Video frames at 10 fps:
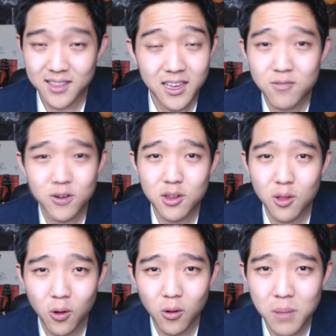They converted
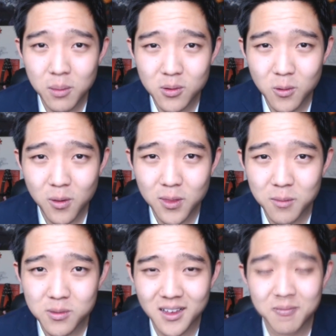the whole Maple Story
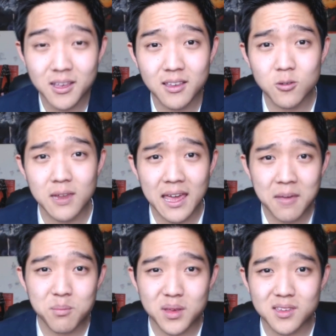theme song into an
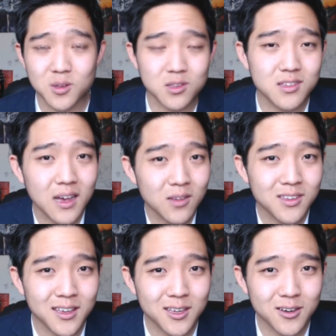8-bit so it
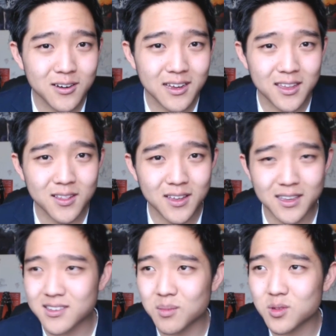sounds like you're in
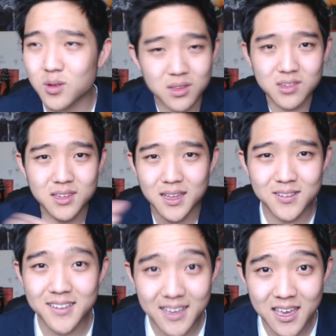like some sort of
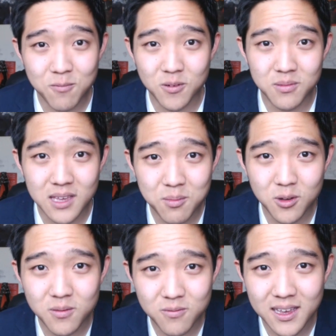Zelda game from Game
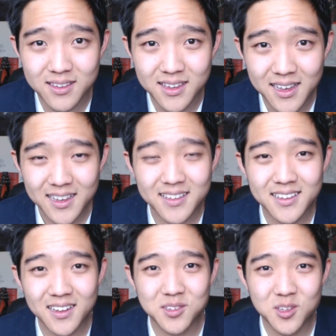Boy Advance. It
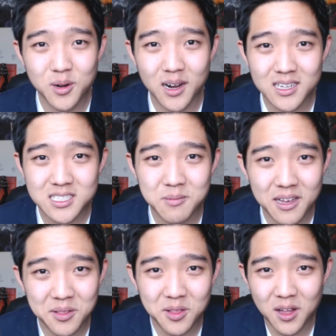sounds super awesome,
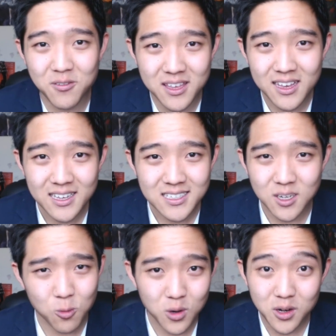I love it,
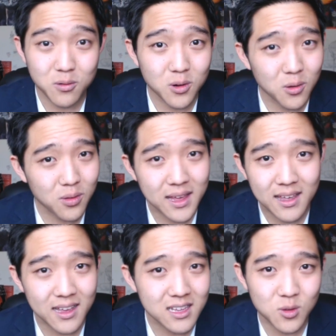so we're gonna roll
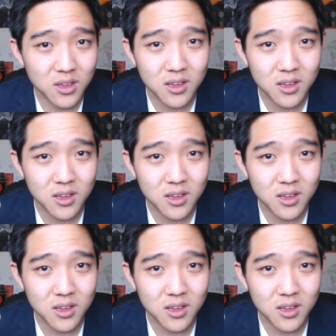that as it